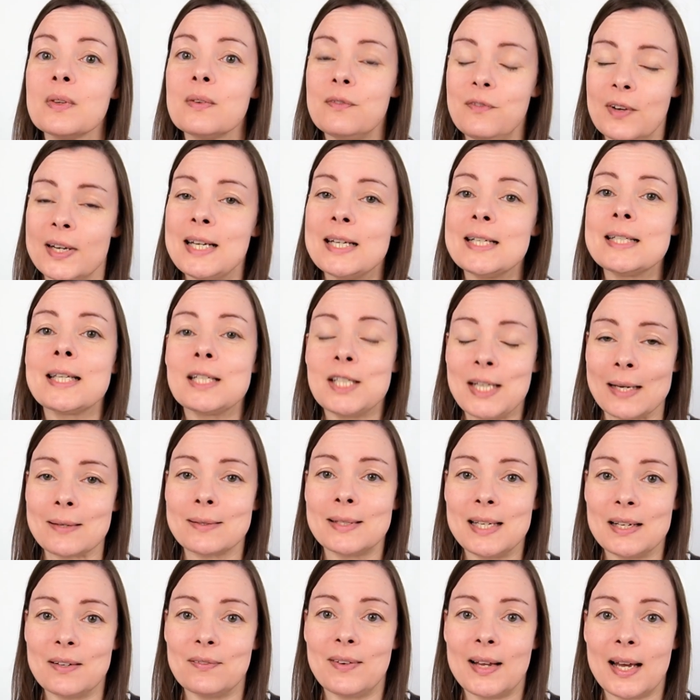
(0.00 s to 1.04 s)
finished the
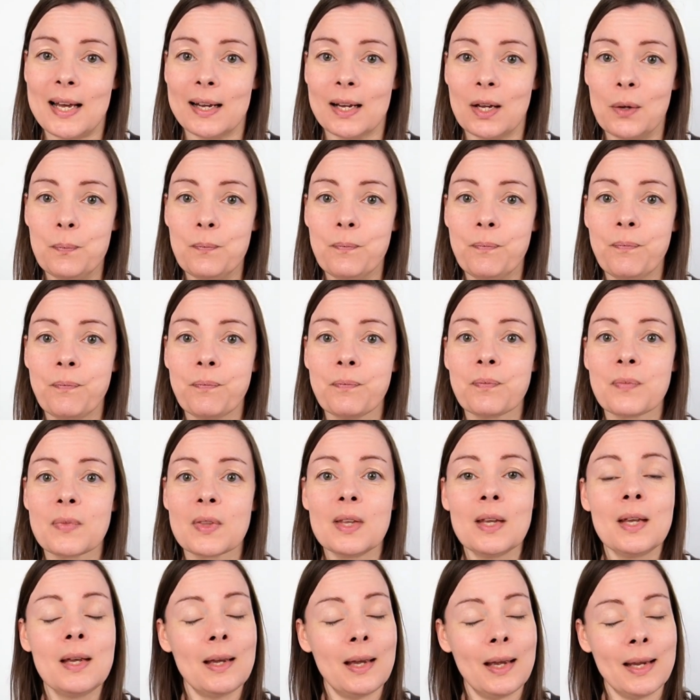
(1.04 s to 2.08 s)
jousting flag.
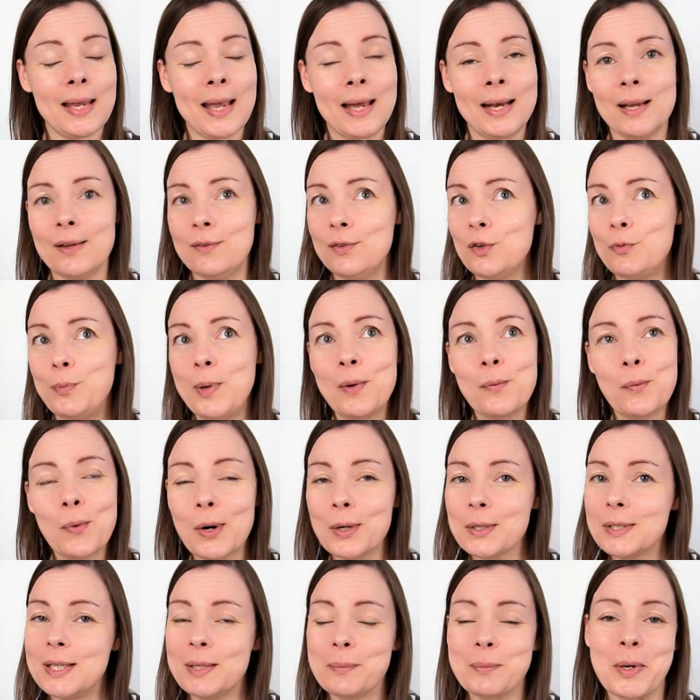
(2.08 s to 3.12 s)
Again, if you've been
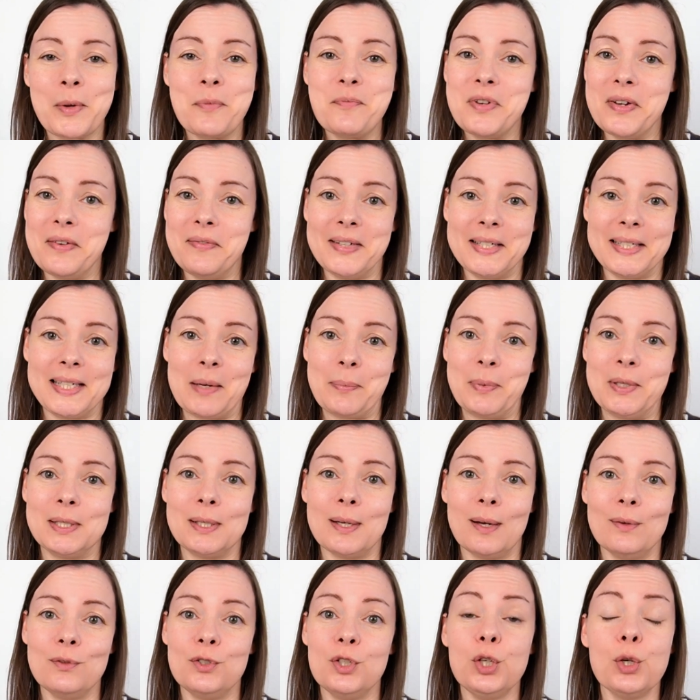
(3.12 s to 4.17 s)
watching my previous
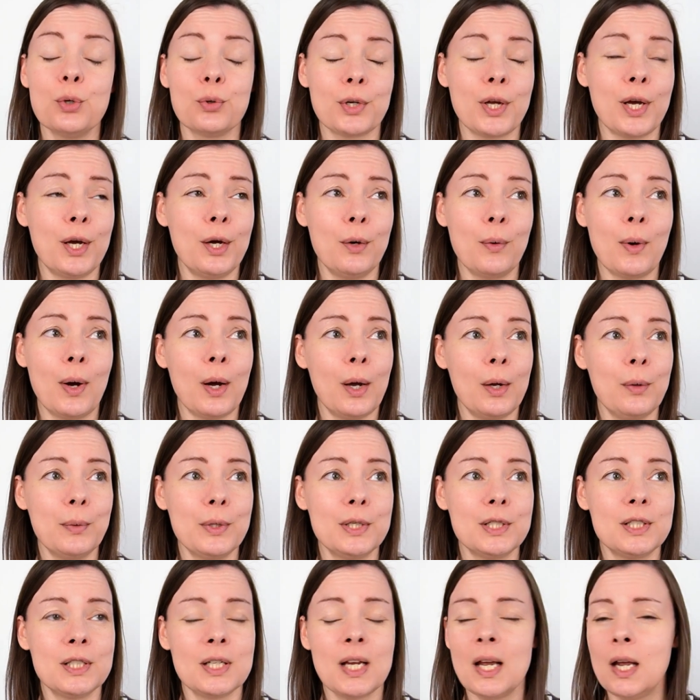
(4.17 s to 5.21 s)
episodes, you'll know I
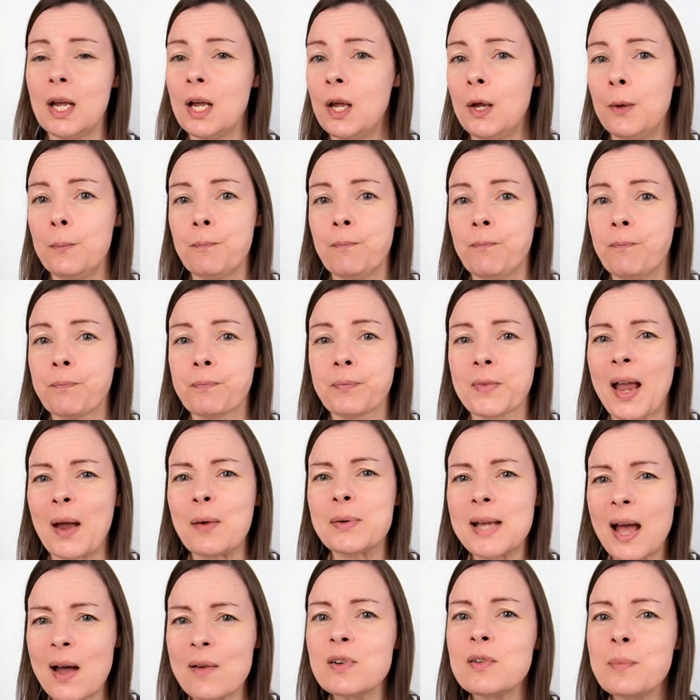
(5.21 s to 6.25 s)
was
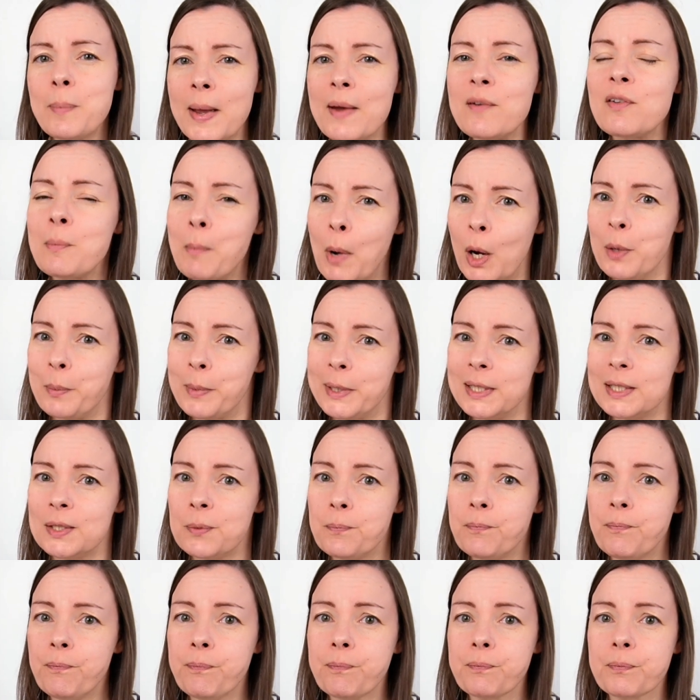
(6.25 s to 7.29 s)
having a bit of a moment
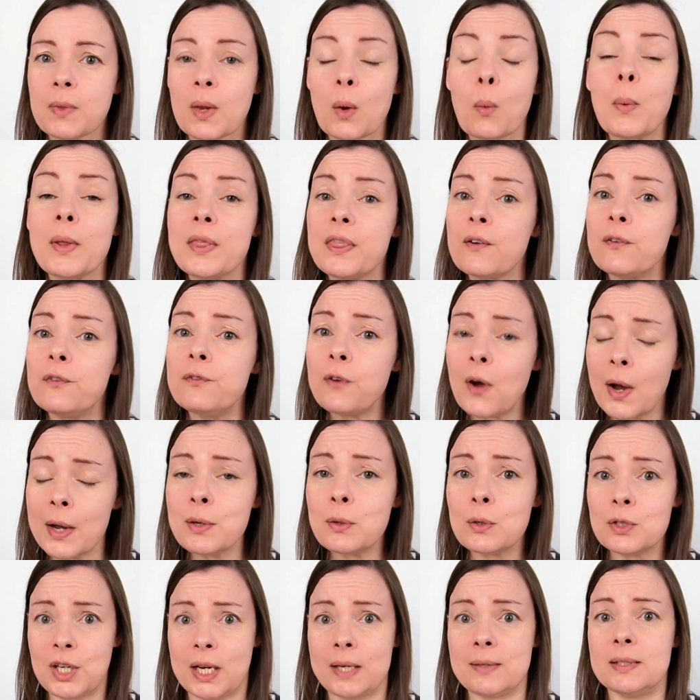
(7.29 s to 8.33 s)
with the
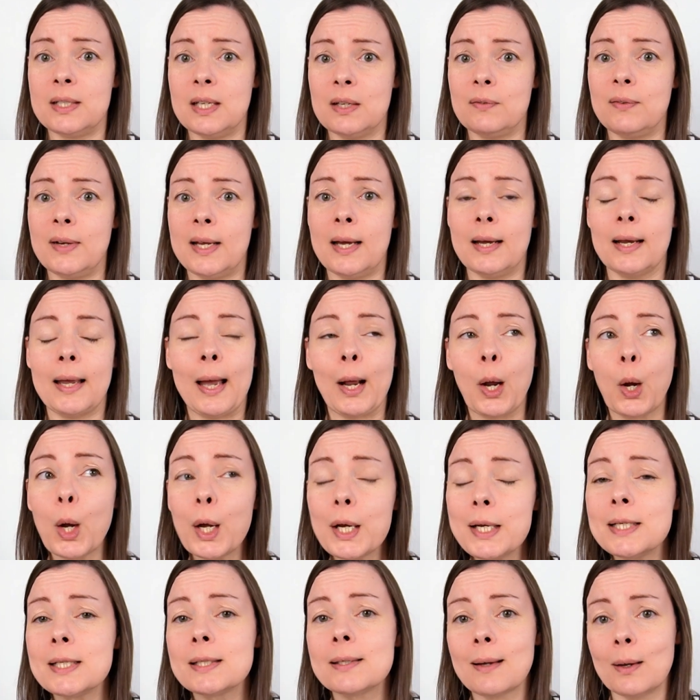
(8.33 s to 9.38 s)
final jousting flag and
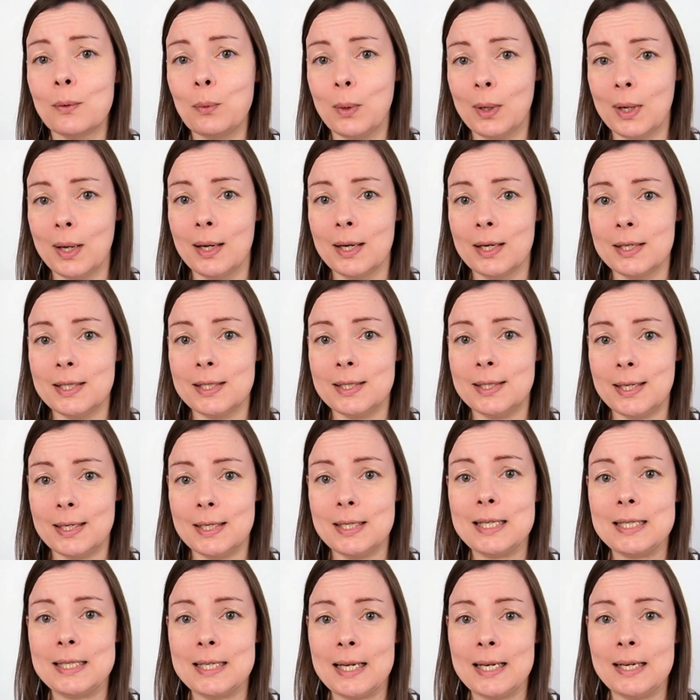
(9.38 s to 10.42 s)
couldn't decide what colour to
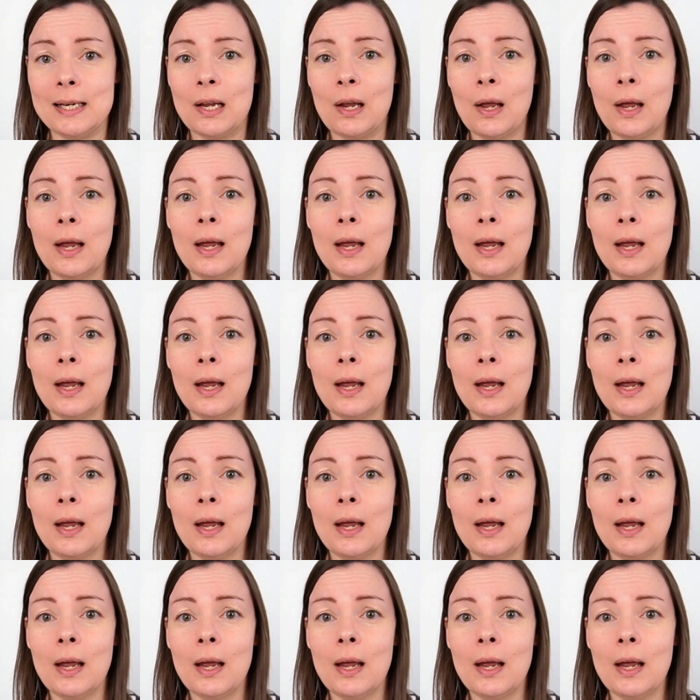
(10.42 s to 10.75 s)
stitch it in.